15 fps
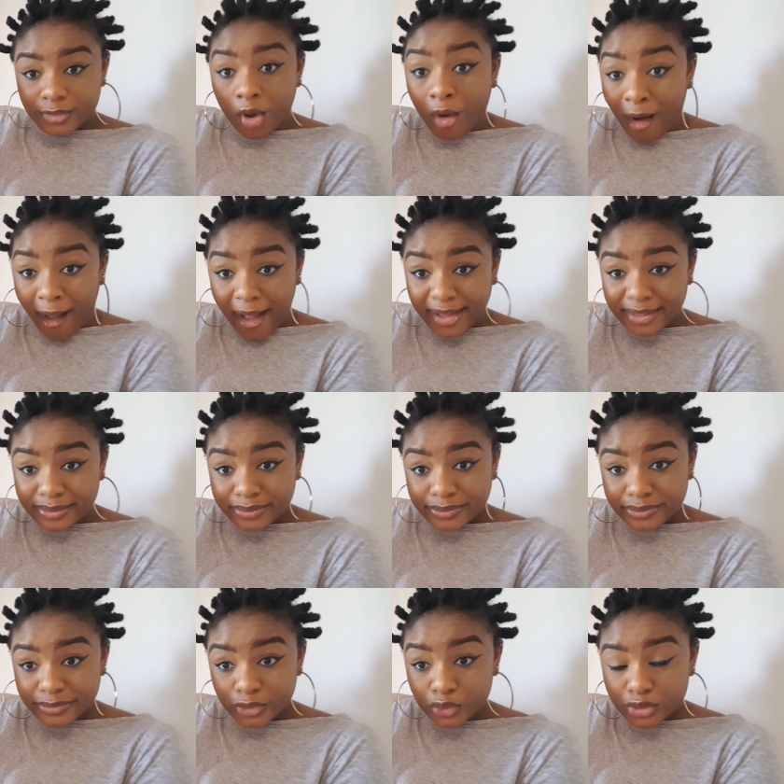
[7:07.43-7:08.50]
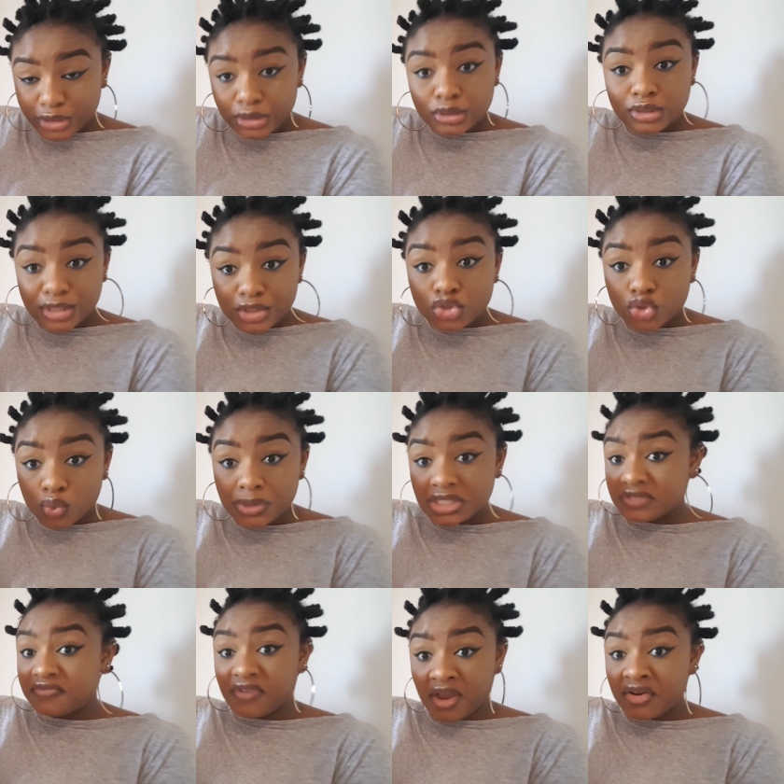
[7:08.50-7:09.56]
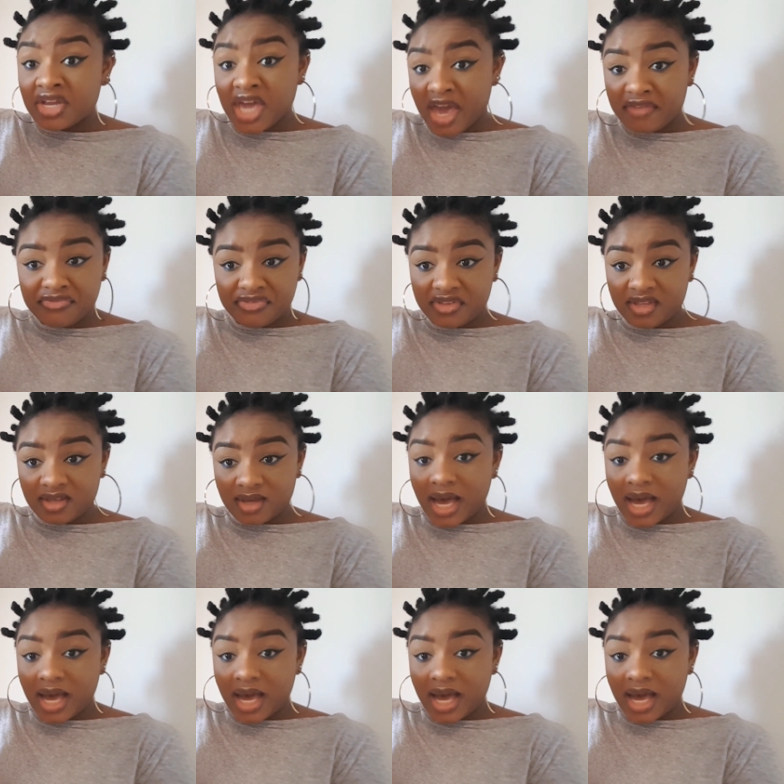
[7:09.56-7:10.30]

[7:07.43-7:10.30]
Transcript: Alright? You see, this shoe is very heavy.